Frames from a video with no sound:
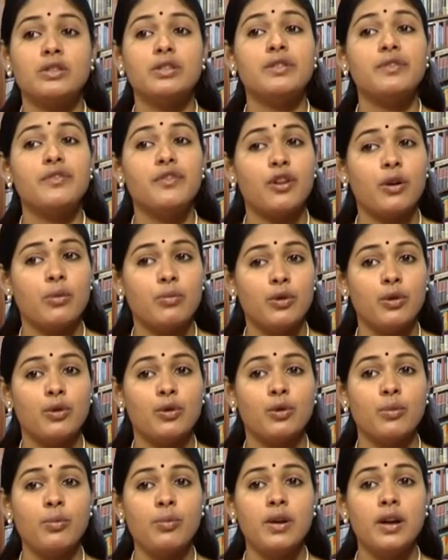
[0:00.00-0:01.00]
from
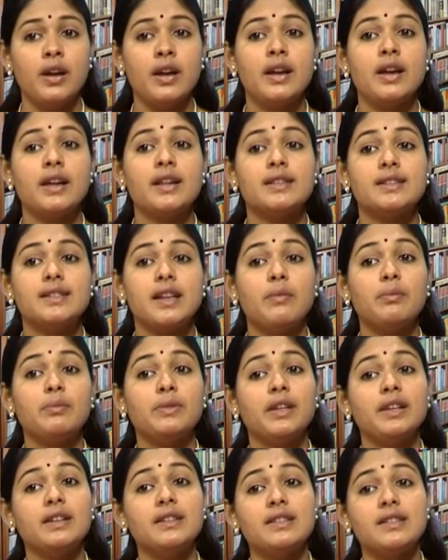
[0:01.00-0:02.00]
home,
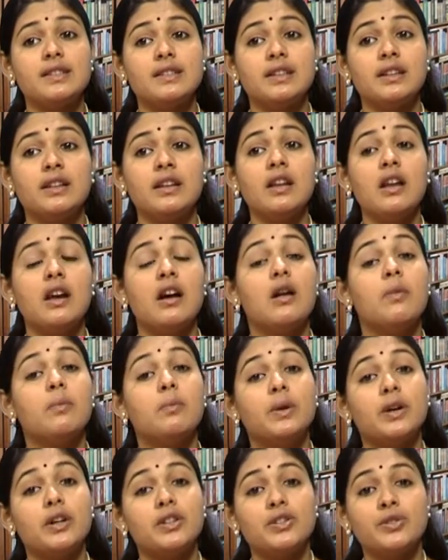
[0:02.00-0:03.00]
Something still
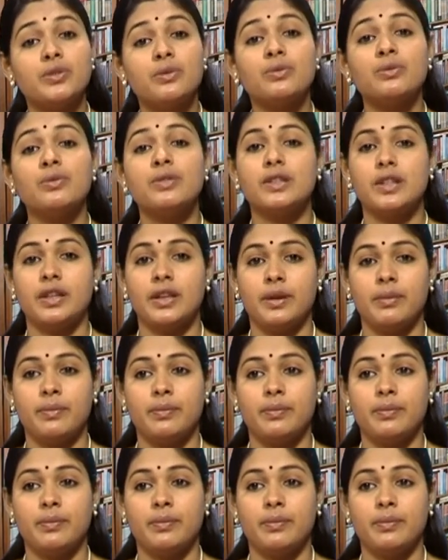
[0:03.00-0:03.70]
pursues him.